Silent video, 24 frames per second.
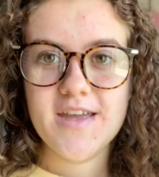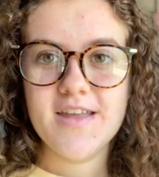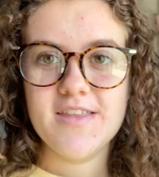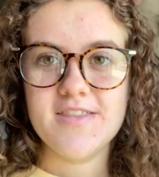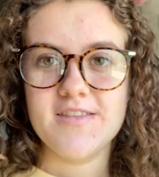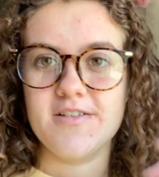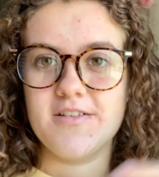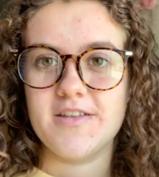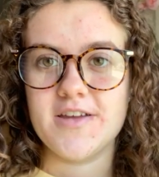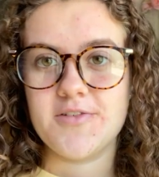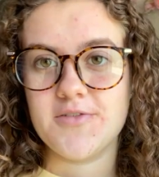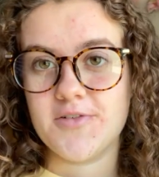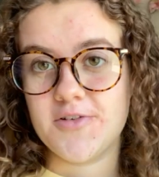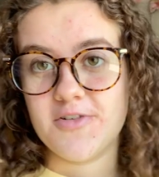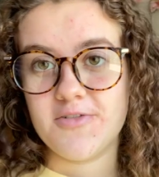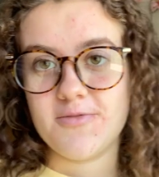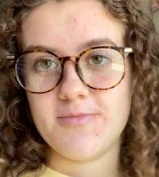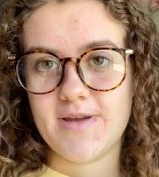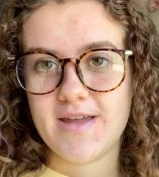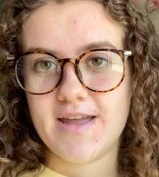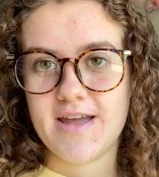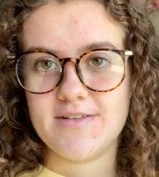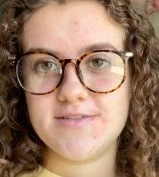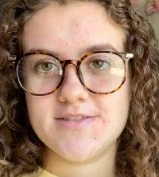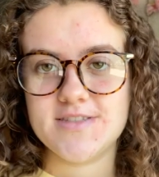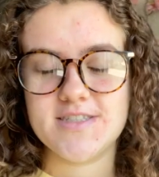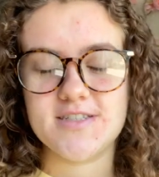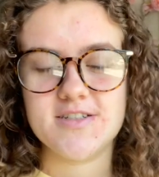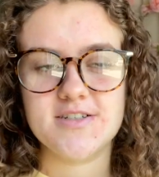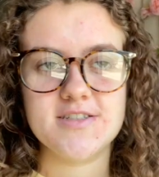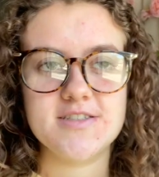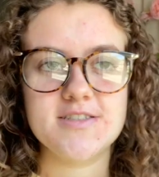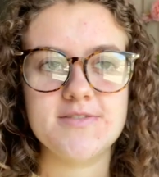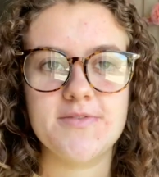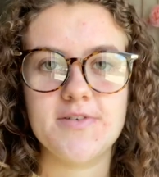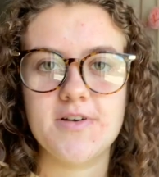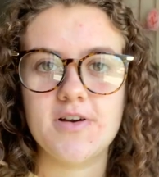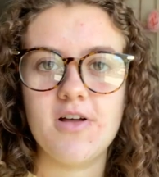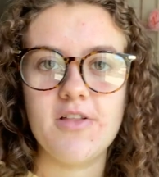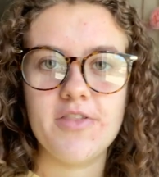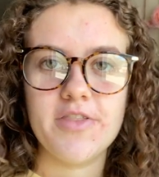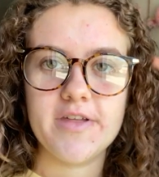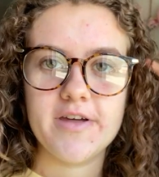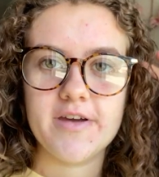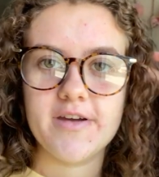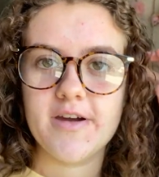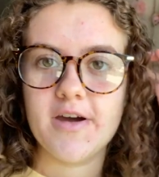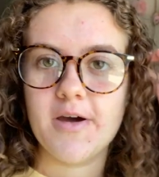They're like recruitment counselors for all
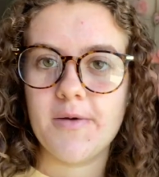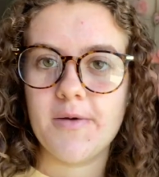the